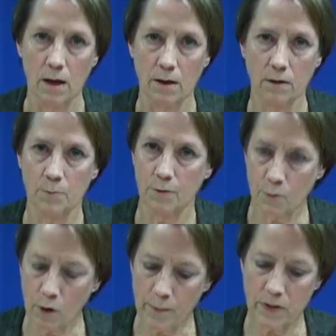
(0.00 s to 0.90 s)
And a
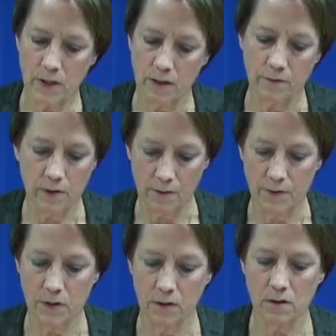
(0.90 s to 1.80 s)
performance
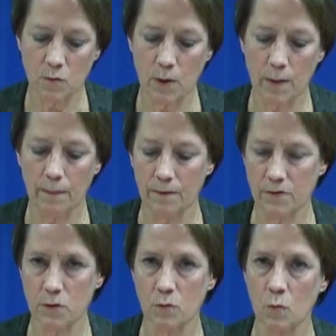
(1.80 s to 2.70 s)
deficit is when
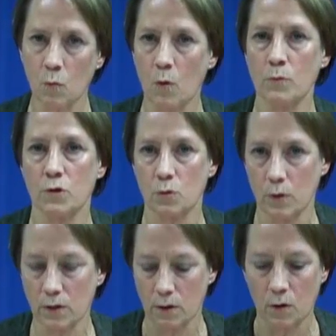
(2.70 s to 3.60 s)
the student won't
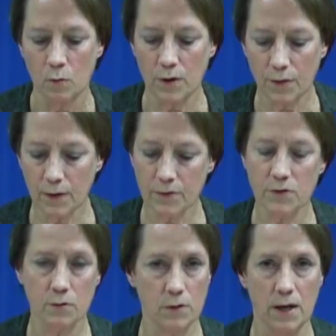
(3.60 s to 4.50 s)
do it. We think
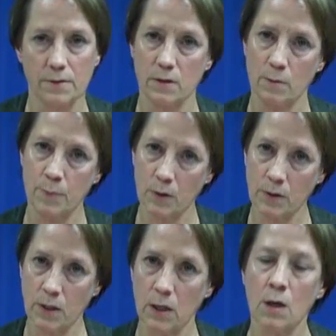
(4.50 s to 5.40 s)
the student has the
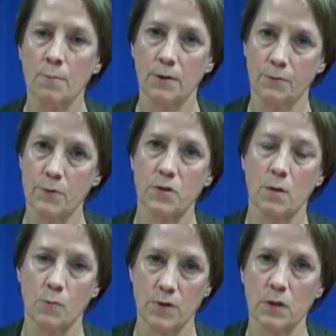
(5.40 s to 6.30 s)
ability, but for
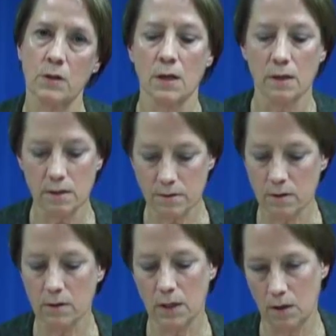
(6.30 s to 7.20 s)
some reason
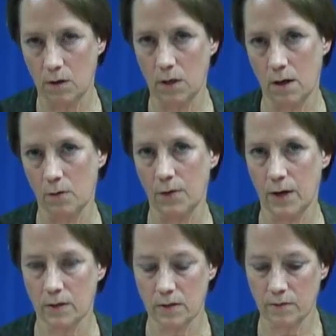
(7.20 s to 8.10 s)
isn't carrying out
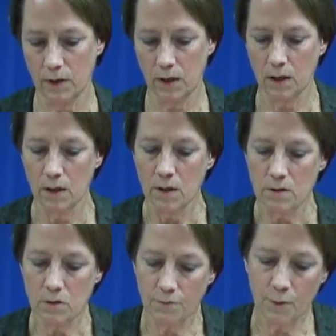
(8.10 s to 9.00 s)
the activity.
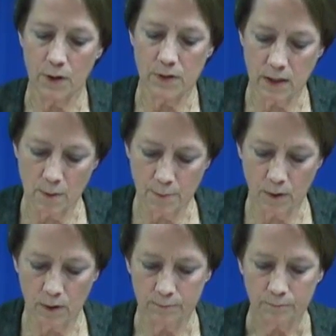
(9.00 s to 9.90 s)
So for
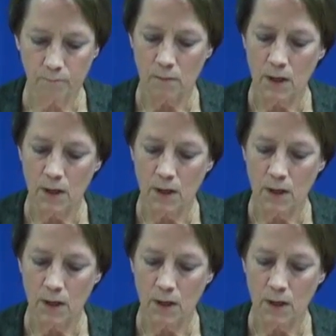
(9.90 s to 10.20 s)
example,